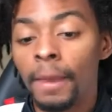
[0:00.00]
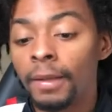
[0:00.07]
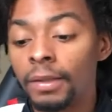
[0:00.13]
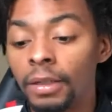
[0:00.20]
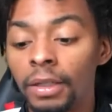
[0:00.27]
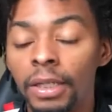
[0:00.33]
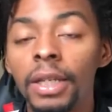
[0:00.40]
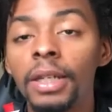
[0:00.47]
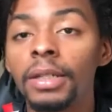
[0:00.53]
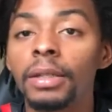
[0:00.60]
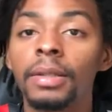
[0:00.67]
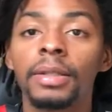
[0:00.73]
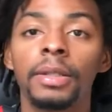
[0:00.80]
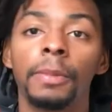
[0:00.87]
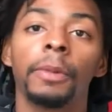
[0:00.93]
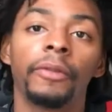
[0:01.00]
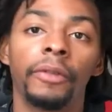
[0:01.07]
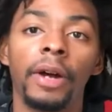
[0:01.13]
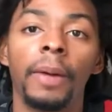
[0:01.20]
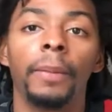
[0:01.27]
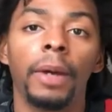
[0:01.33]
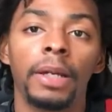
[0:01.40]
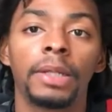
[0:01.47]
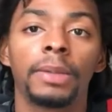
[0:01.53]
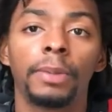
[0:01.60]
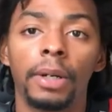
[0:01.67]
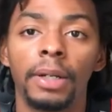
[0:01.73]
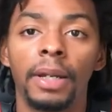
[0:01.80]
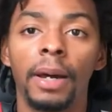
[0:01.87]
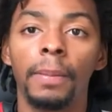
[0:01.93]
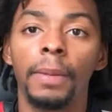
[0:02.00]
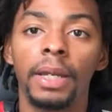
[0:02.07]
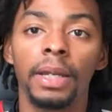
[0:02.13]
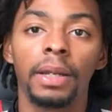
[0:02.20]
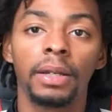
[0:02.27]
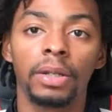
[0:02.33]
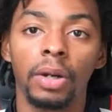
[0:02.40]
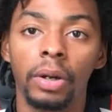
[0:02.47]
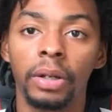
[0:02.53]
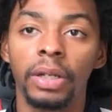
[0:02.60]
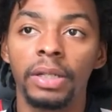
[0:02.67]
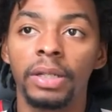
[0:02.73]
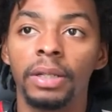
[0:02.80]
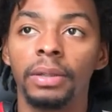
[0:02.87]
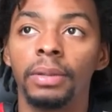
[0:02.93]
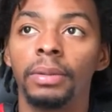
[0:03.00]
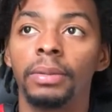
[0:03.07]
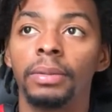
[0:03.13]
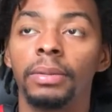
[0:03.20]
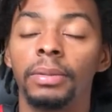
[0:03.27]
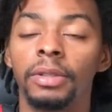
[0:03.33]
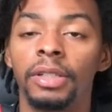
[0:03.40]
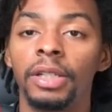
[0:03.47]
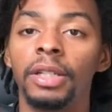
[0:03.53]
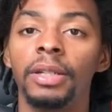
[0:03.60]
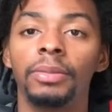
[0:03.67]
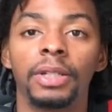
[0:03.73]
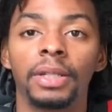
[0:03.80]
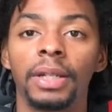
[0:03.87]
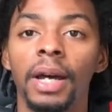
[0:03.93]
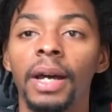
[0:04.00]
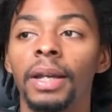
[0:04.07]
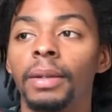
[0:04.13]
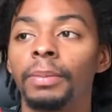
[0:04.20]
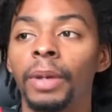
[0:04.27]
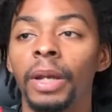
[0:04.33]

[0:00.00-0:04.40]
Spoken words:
The key is to simplify basketball, not make it as hard as it seems. It's not.